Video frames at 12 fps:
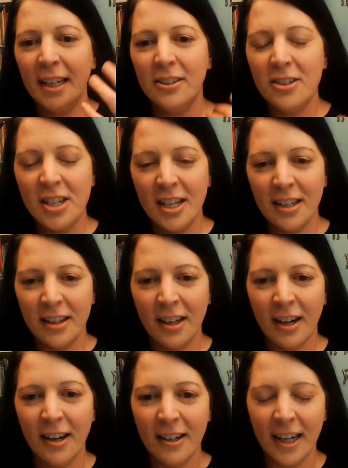energy
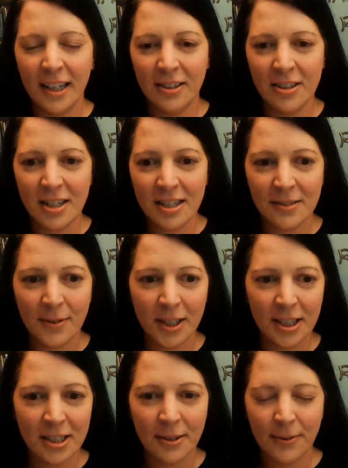and the heart energy is
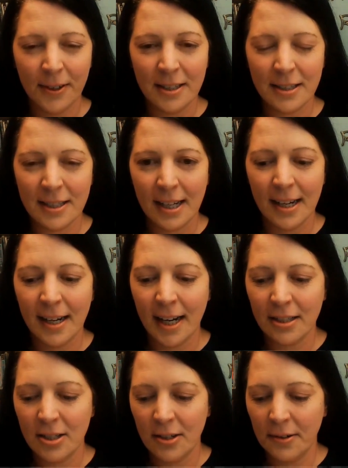very different to
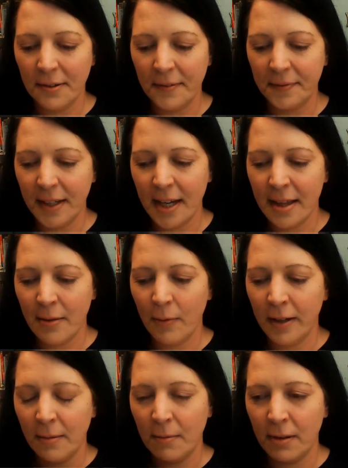connect to and
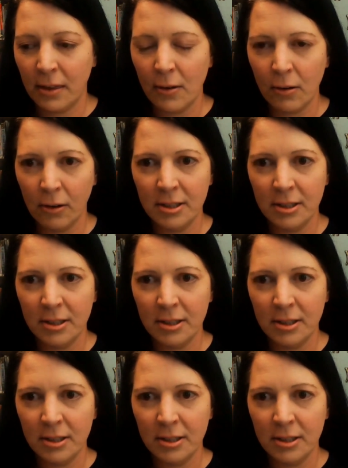then when i'm with the